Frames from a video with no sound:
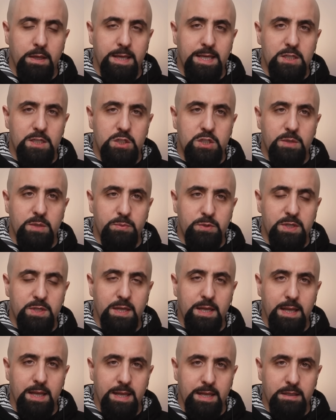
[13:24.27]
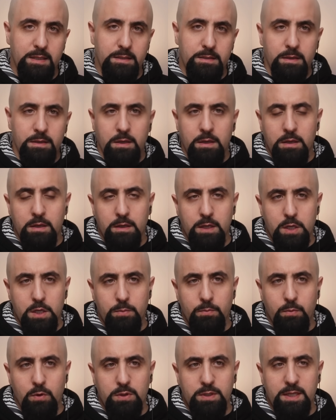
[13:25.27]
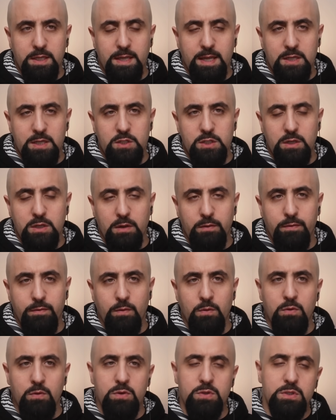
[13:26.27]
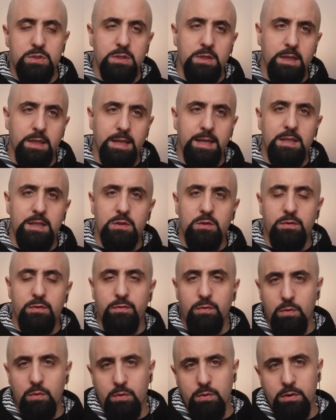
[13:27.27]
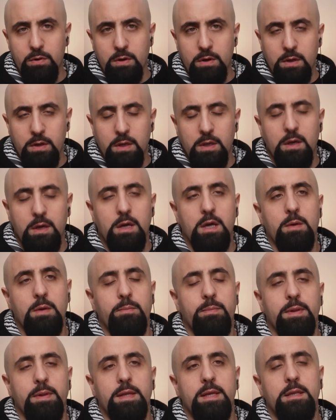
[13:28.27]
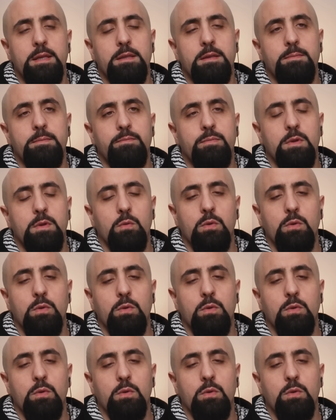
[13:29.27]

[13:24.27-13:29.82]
Egyptian-led multinational force, later for a complete